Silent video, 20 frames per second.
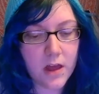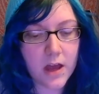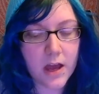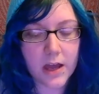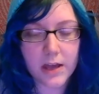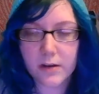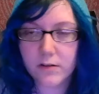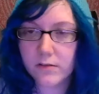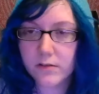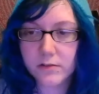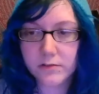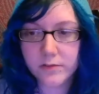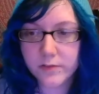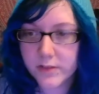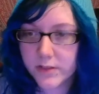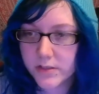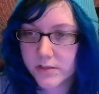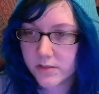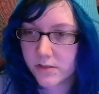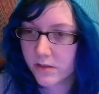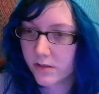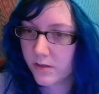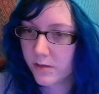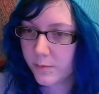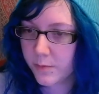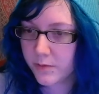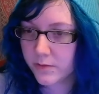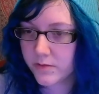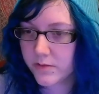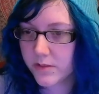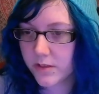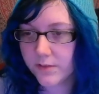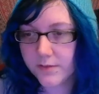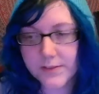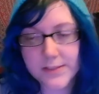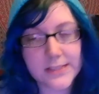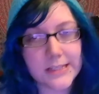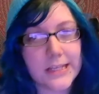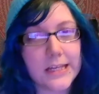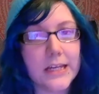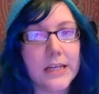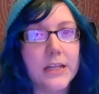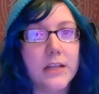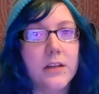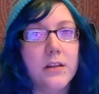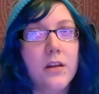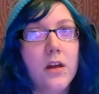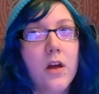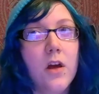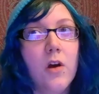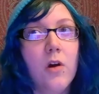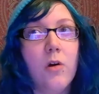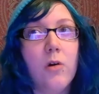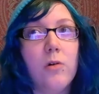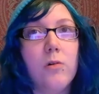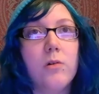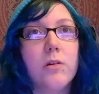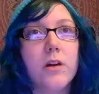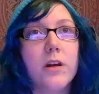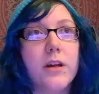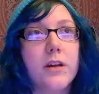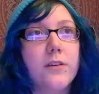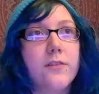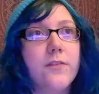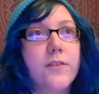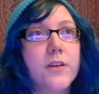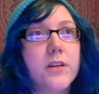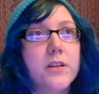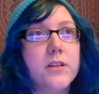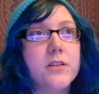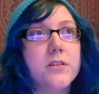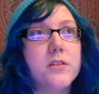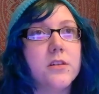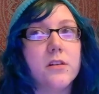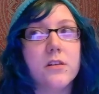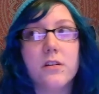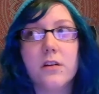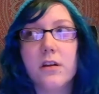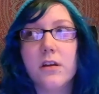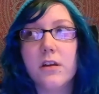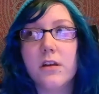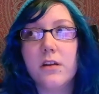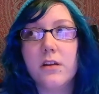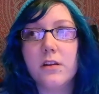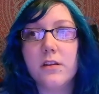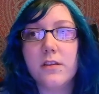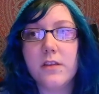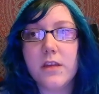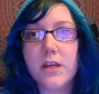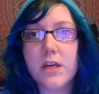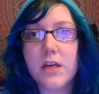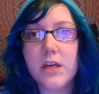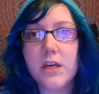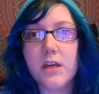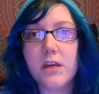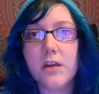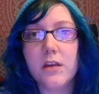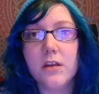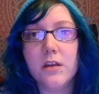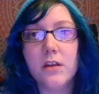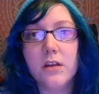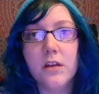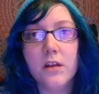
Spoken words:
I don't know if it's on the post office again, or if it's on the